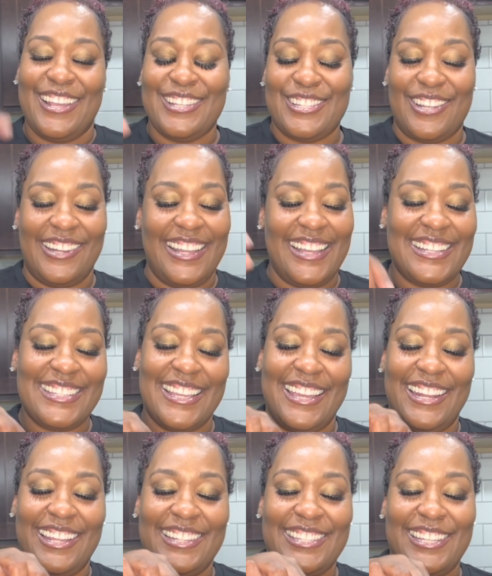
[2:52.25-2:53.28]
So let's
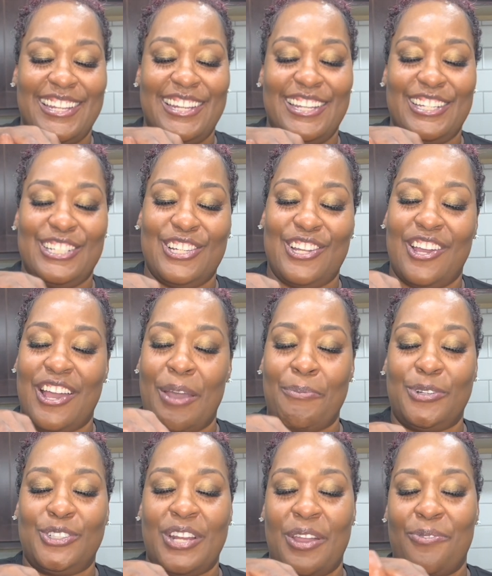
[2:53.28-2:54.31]
get into this, y'all. I'm
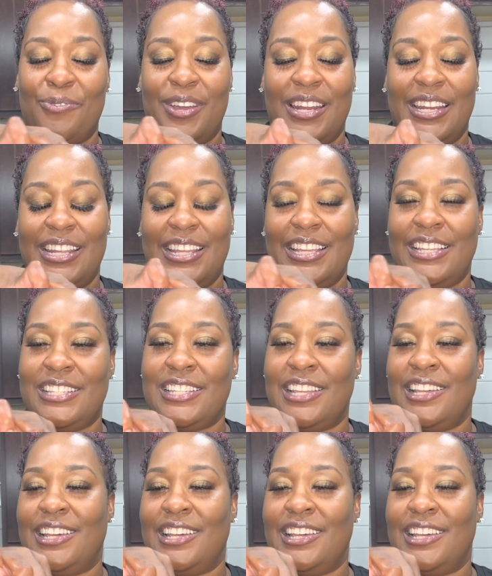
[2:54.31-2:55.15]
gonna try one of these